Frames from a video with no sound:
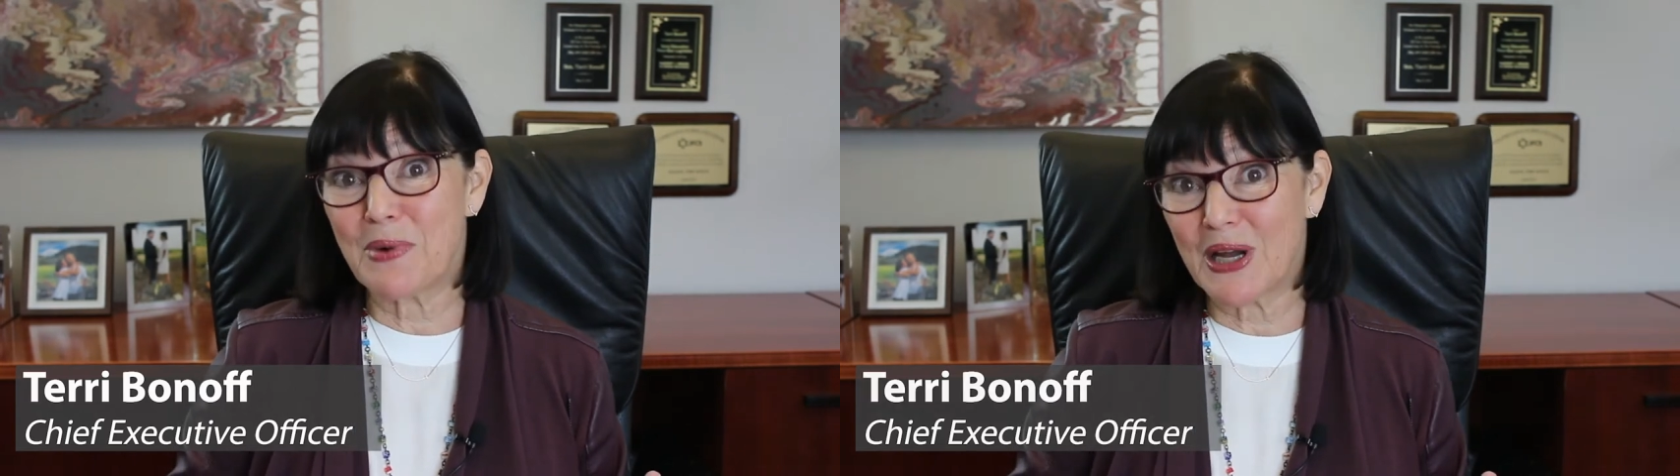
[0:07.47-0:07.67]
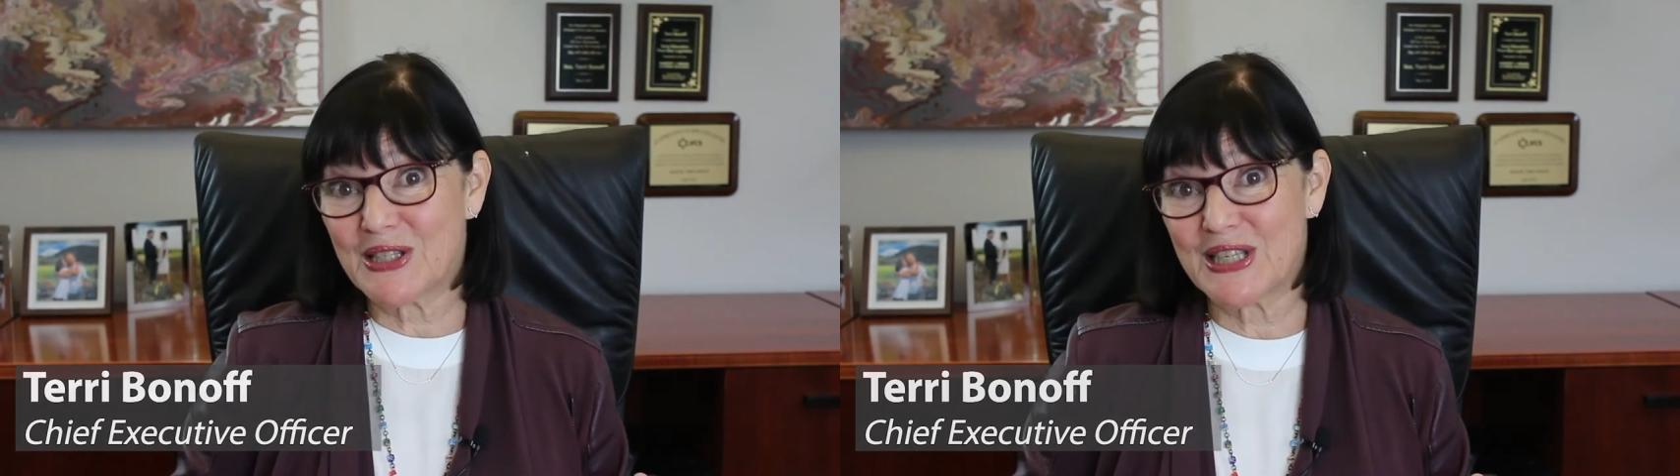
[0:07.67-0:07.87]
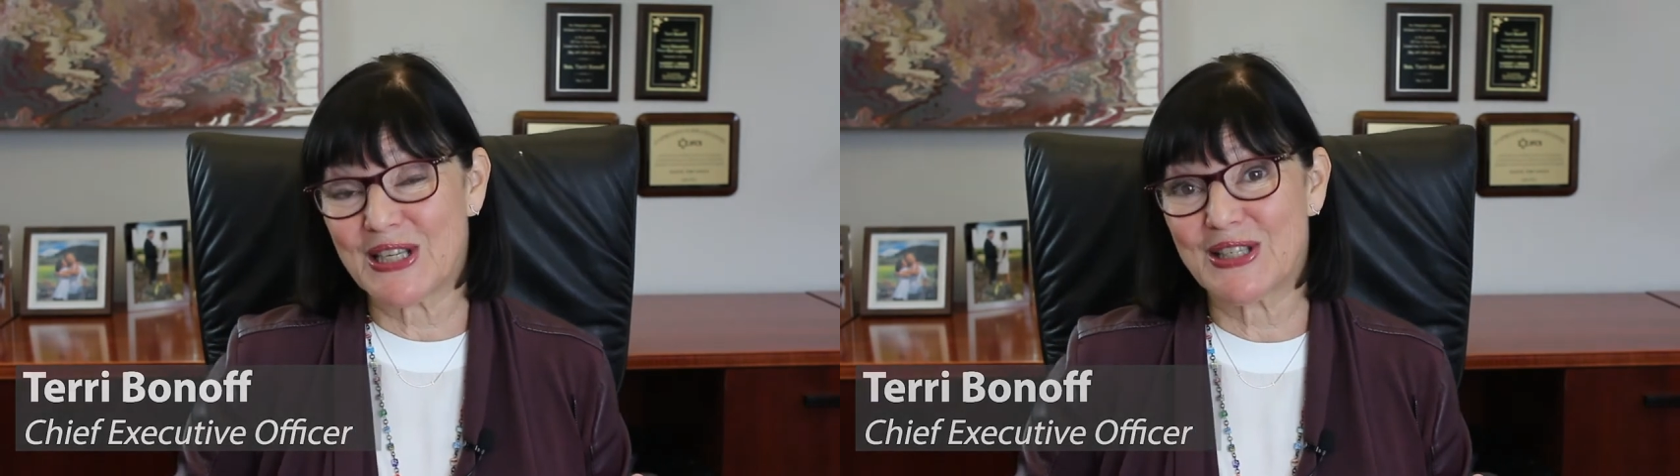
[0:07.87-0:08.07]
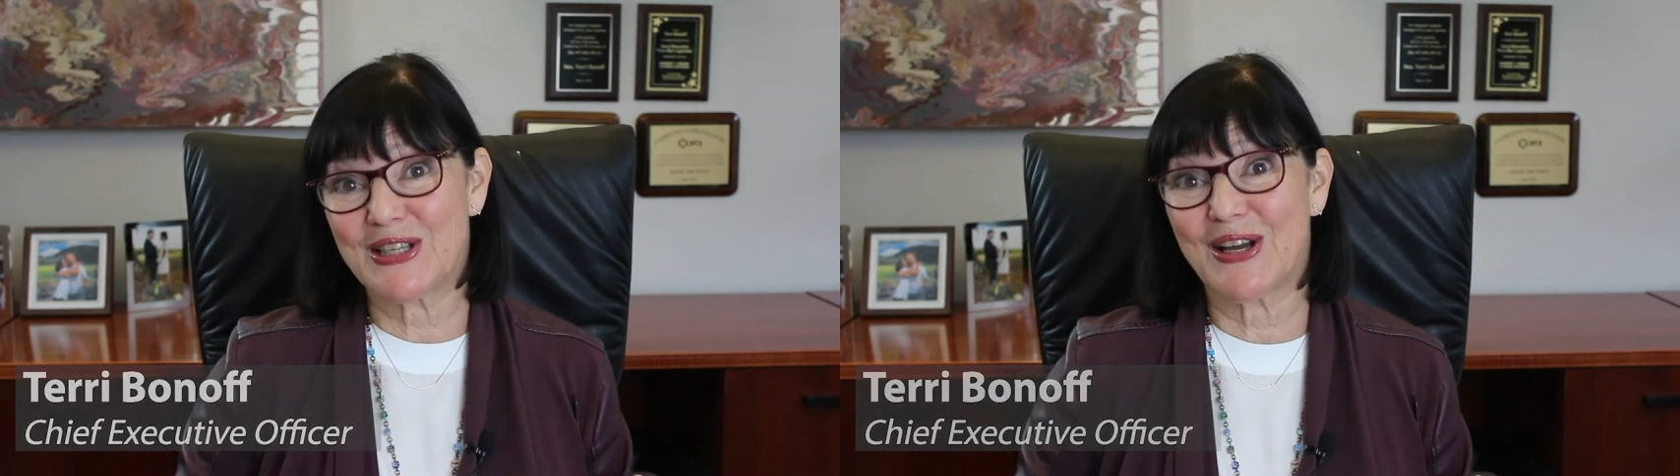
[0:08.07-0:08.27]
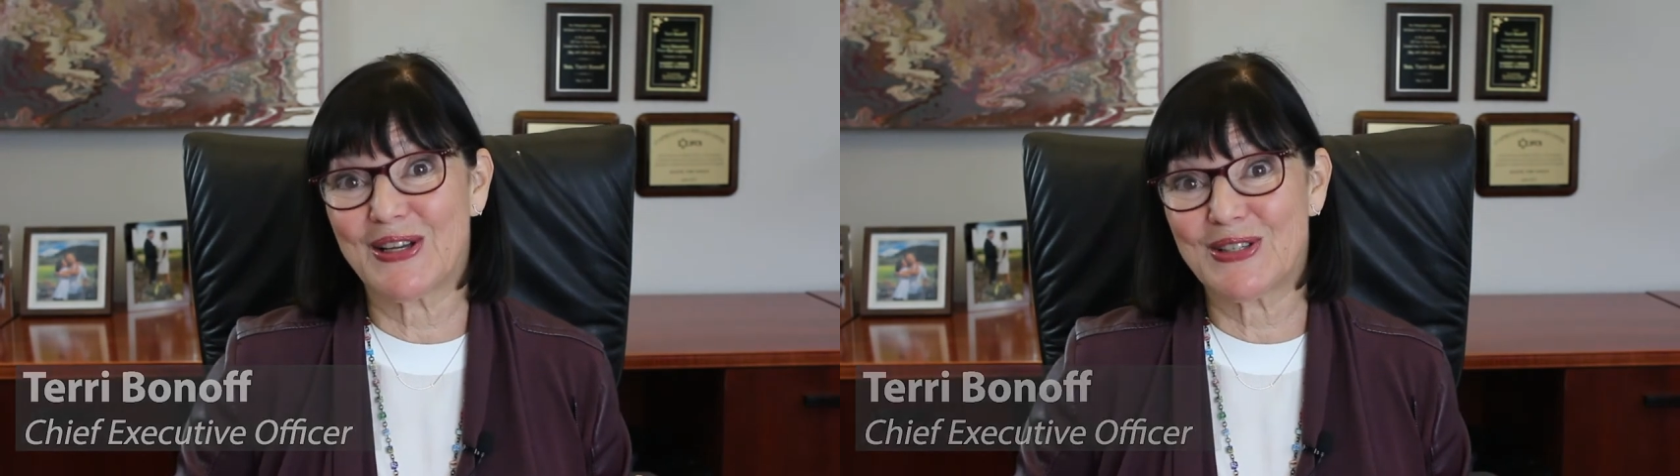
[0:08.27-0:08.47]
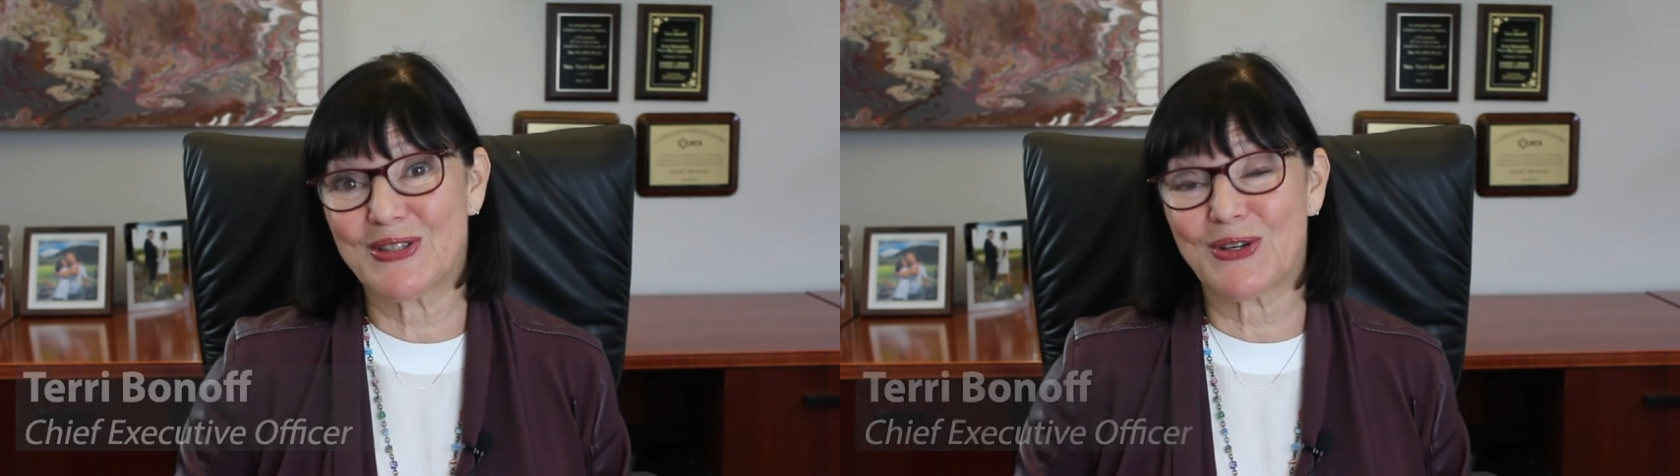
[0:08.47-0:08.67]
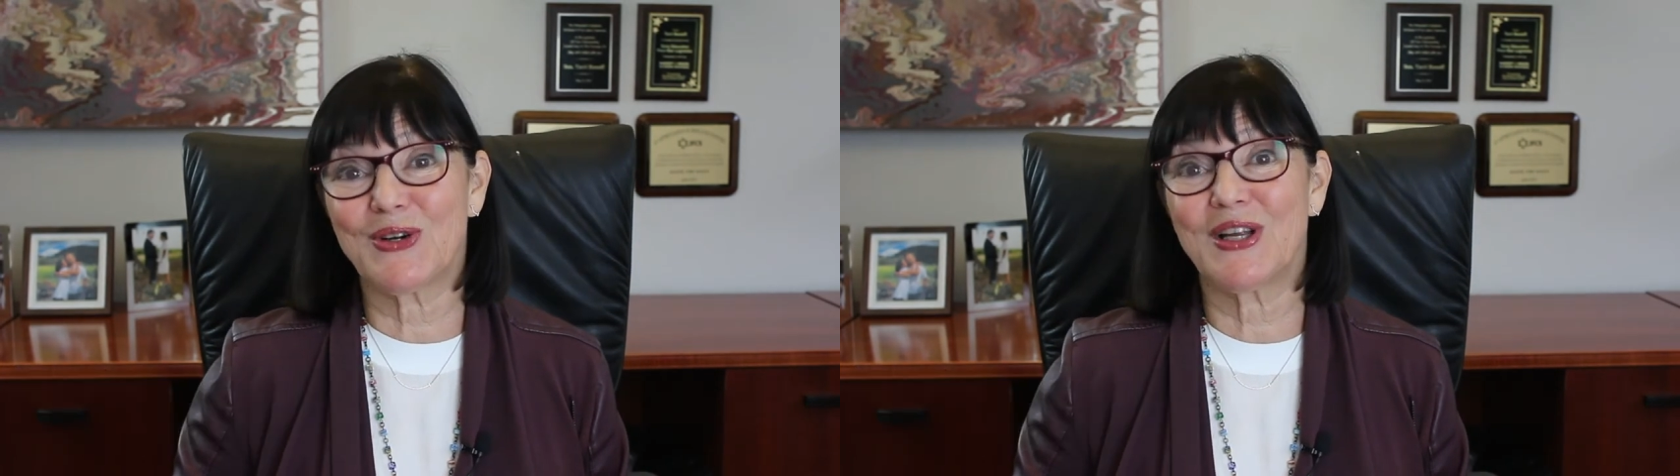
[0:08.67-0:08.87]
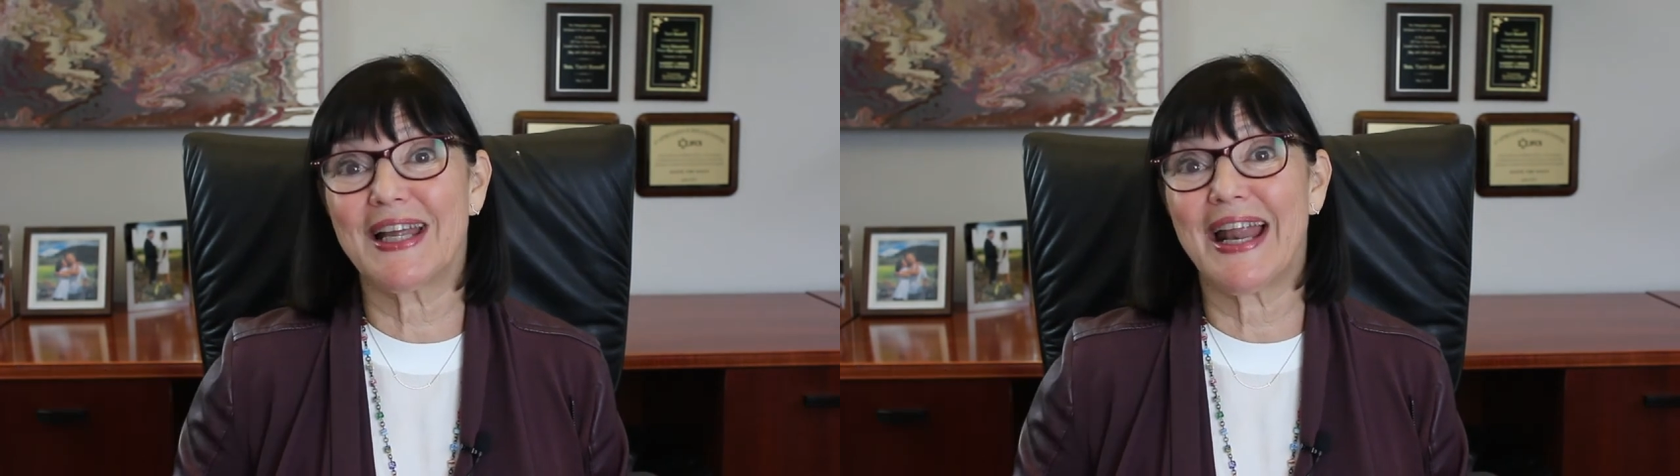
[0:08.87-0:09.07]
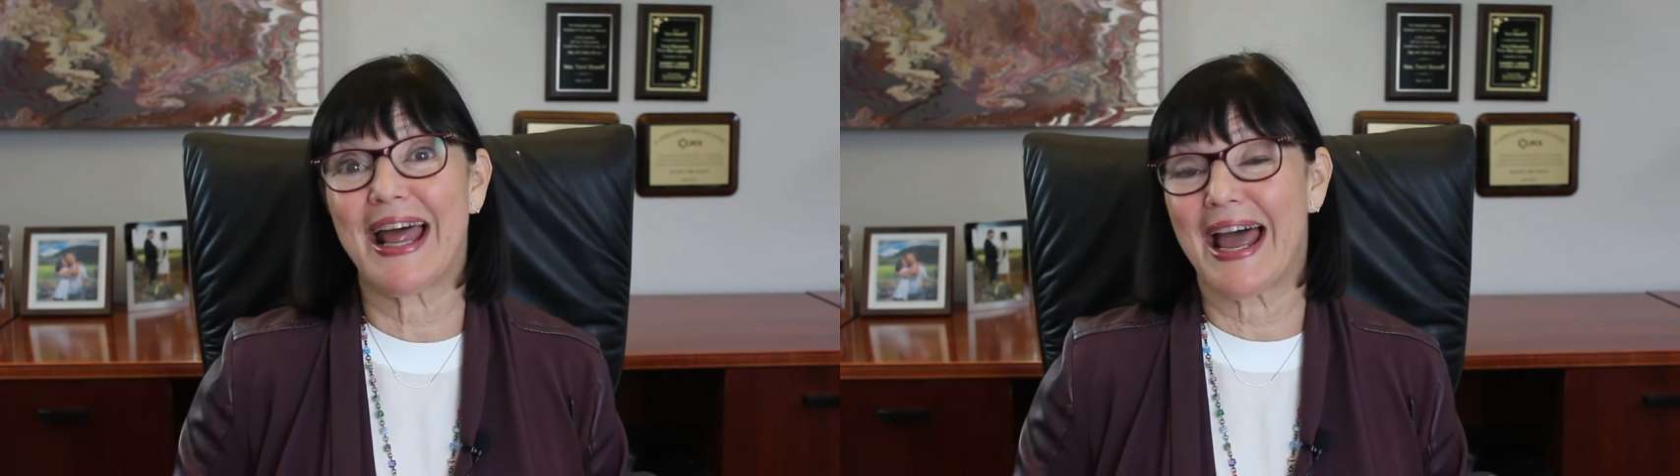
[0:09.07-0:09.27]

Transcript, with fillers: months since I started